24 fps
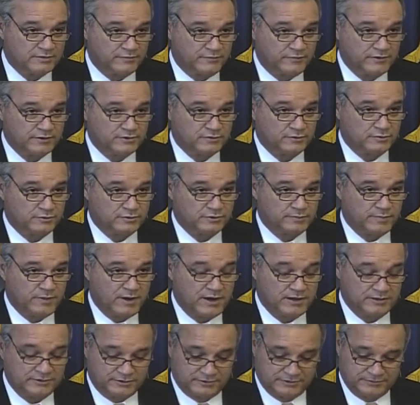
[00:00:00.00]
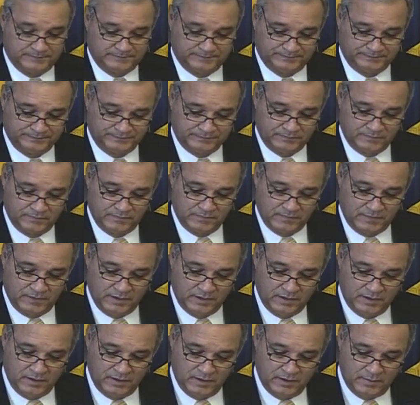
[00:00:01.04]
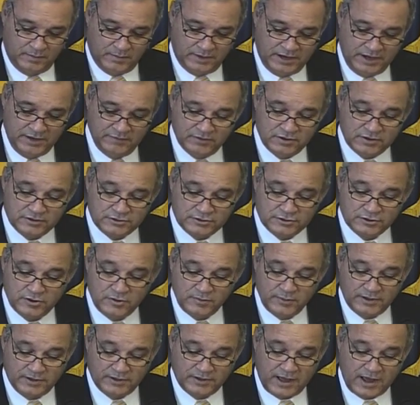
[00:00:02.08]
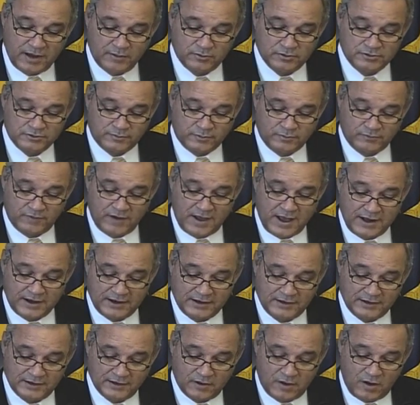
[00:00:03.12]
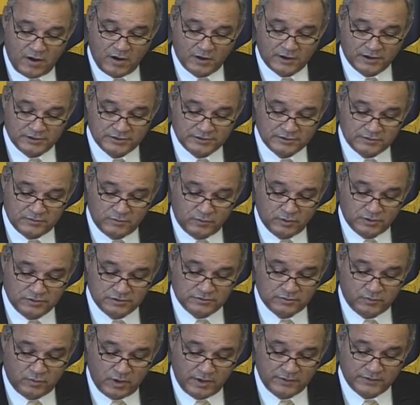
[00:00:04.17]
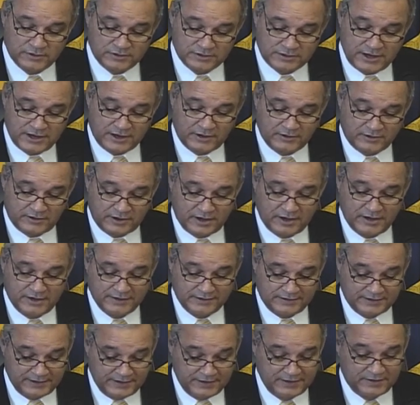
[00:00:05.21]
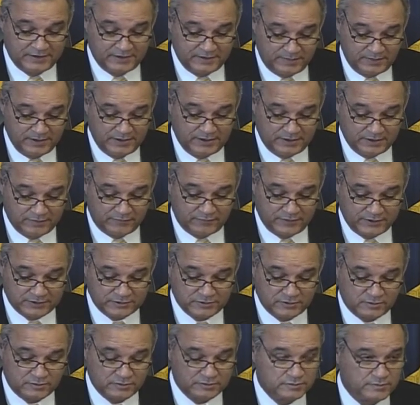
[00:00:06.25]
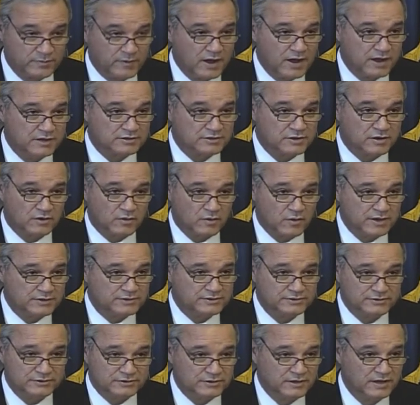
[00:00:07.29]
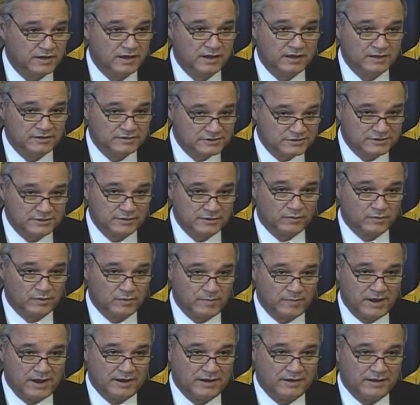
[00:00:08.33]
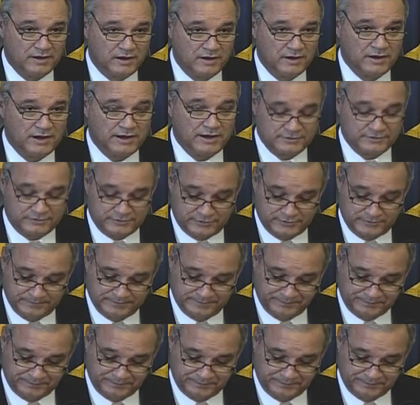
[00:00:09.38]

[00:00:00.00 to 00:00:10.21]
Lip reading: official response. But even assuming that was provided in August was what the Secretary intended to be the official response, our questions still remain unanswered.